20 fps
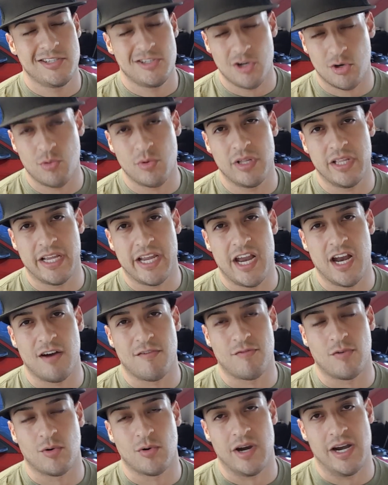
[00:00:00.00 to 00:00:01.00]
don't really
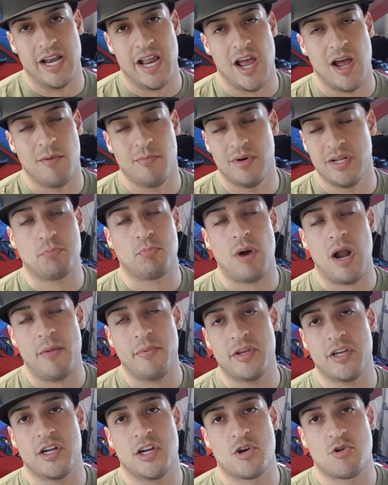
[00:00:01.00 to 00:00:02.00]
care for right now, but it's
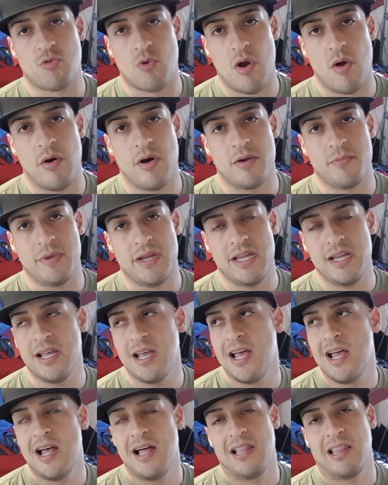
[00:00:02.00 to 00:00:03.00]
probably gonna grow on me
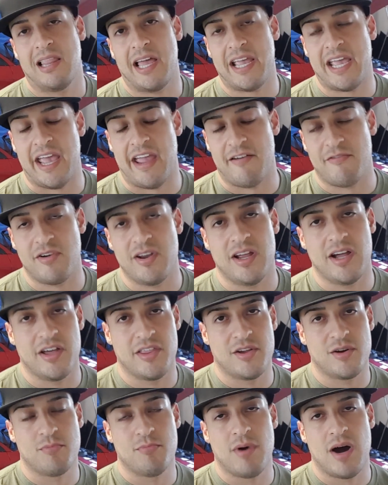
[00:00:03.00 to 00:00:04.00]
like every
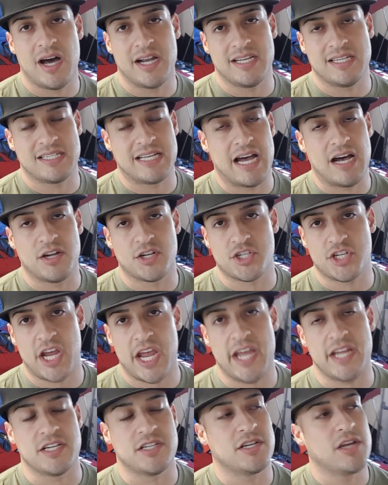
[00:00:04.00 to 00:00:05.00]
other body style
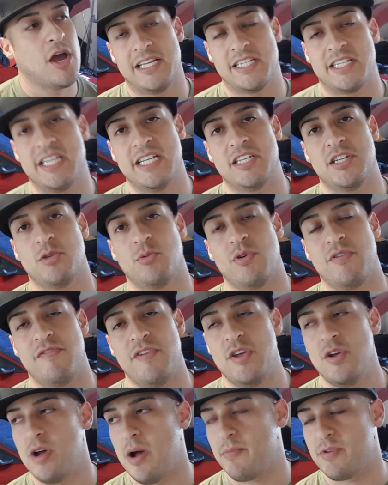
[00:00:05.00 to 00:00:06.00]
change. Let's get to the
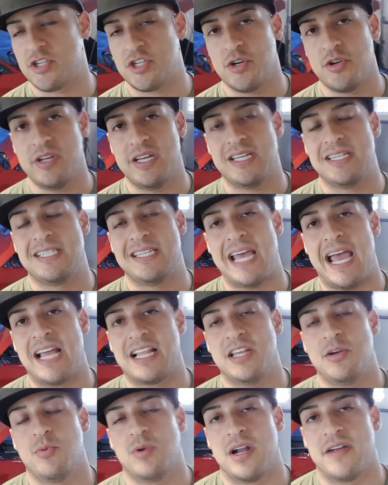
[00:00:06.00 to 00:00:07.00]
review. I'm gonna show you
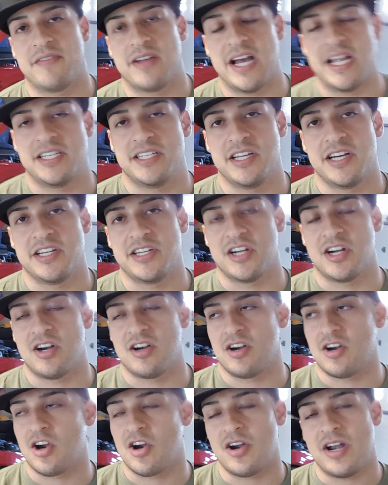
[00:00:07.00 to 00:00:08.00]
exactly what I've got done to
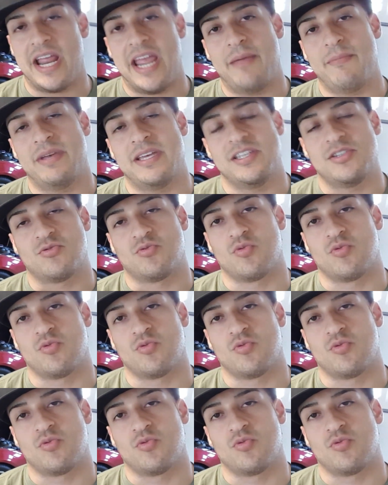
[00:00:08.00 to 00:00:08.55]
her. Her name is